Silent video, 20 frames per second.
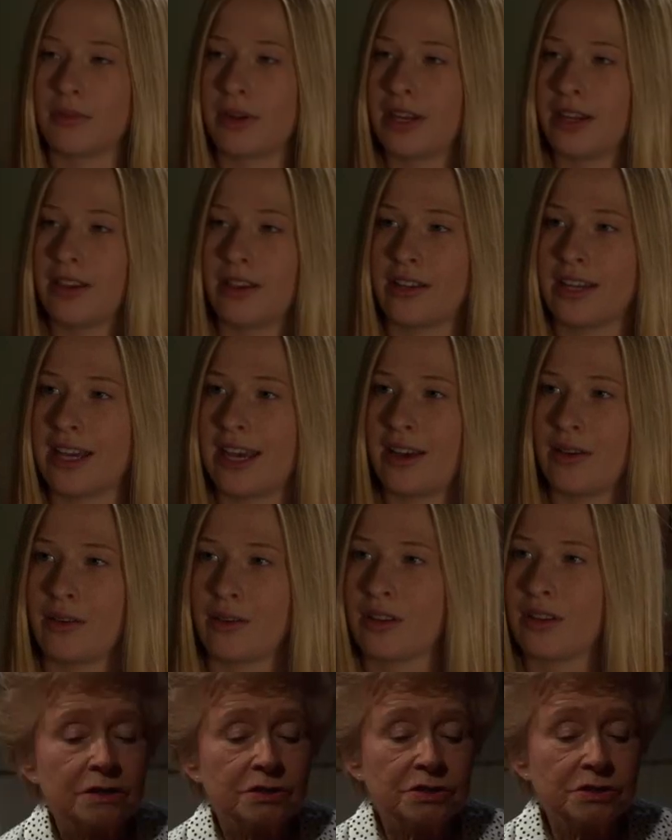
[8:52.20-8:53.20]
don't bring her
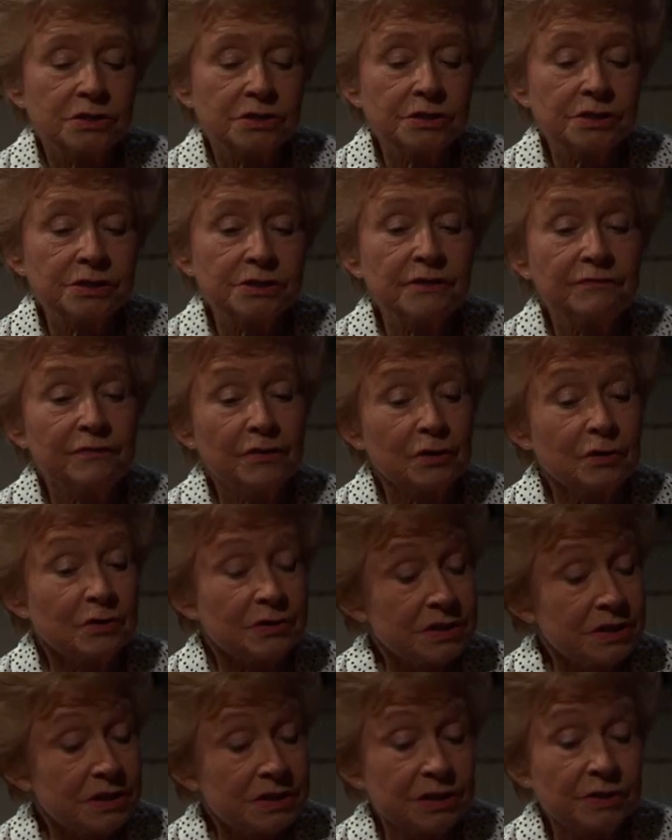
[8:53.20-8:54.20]
down. She's a
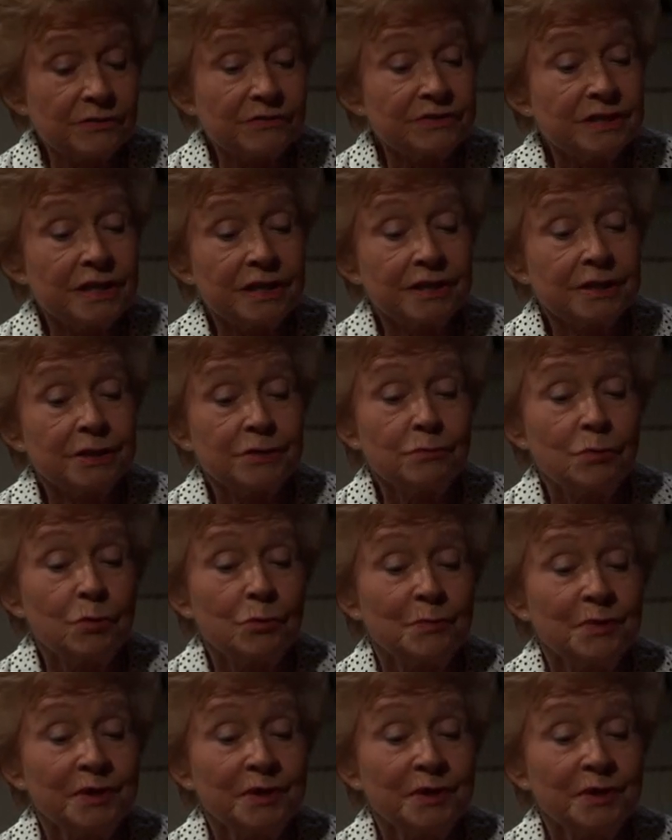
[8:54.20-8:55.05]
difficult and self centered